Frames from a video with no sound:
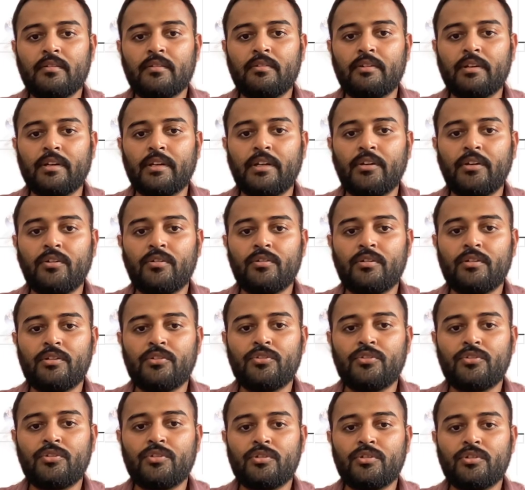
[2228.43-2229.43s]
Running on
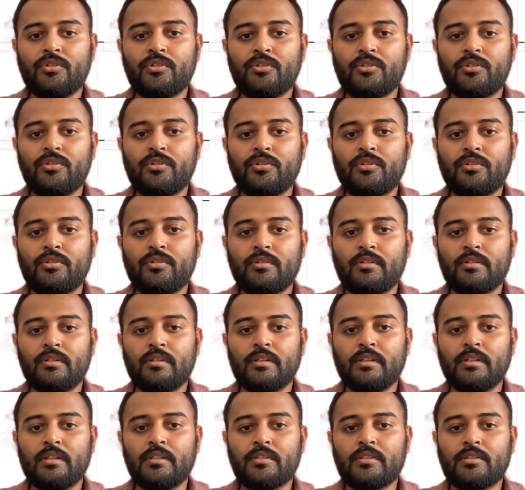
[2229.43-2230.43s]
Azure,
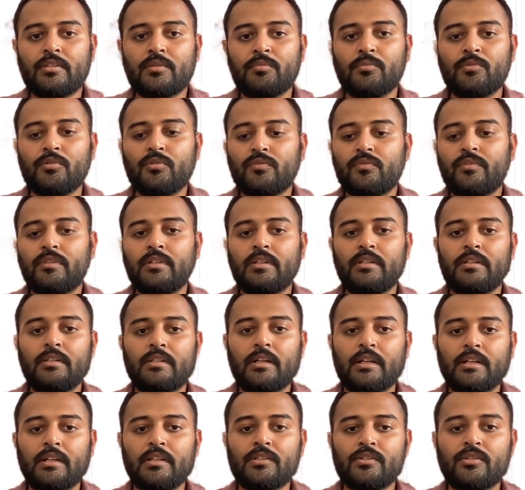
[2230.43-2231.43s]
let's remove it.
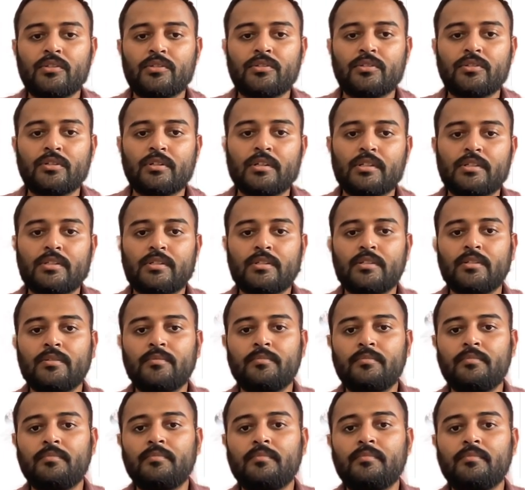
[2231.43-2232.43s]
That is also
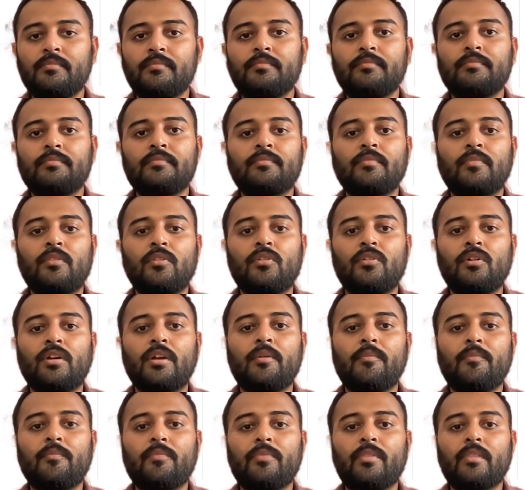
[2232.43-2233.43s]
custom. Okay.